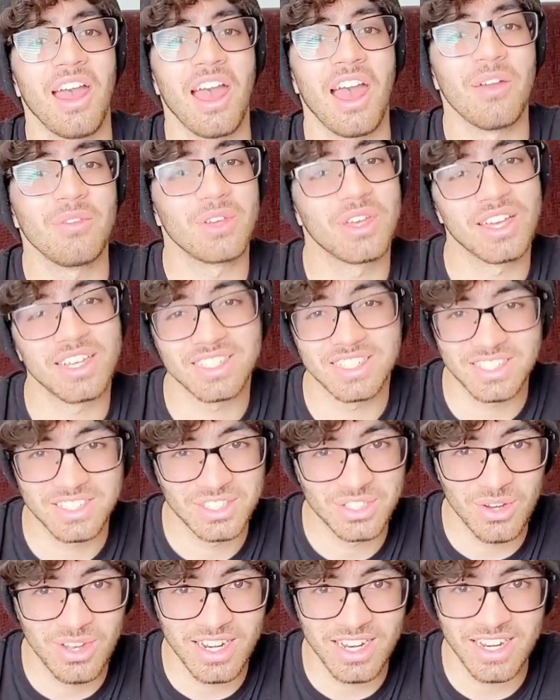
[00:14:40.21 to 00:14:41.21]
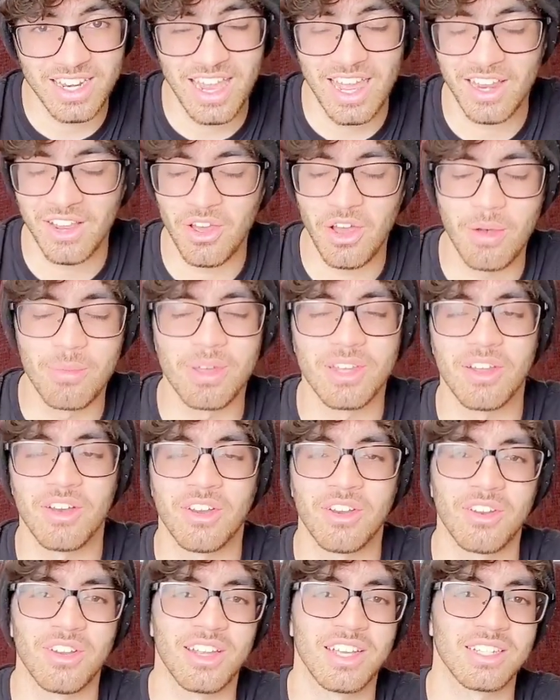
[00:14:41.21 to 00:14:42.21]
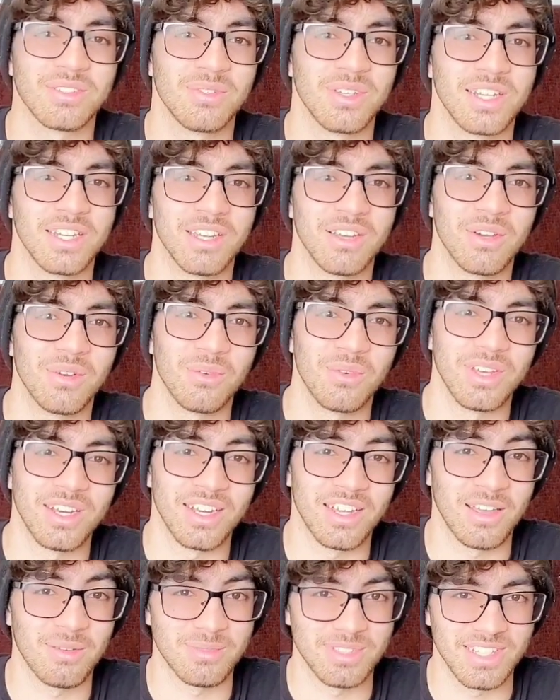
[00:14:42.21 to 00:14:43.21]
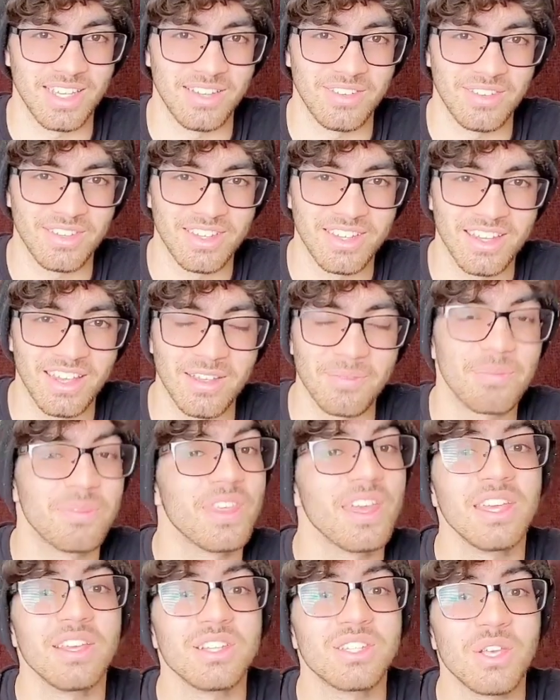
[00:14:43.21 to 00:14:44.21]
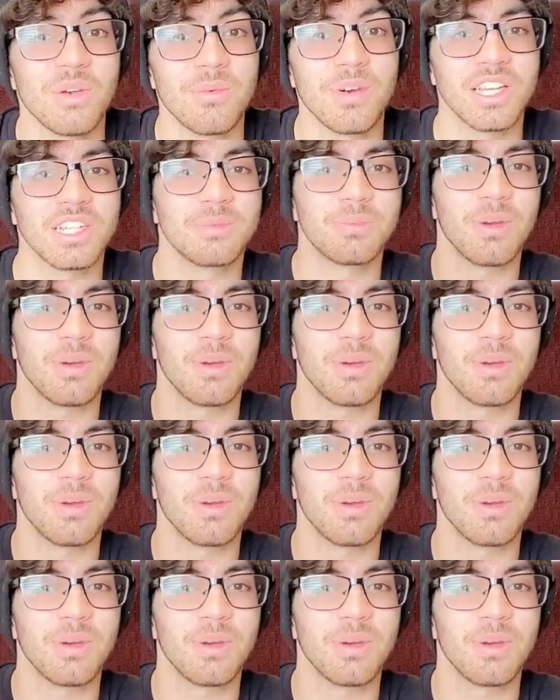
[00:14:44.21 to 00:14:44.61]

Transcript: have you guys join in and comment on our next video when it comes out. Okay, thank you so much.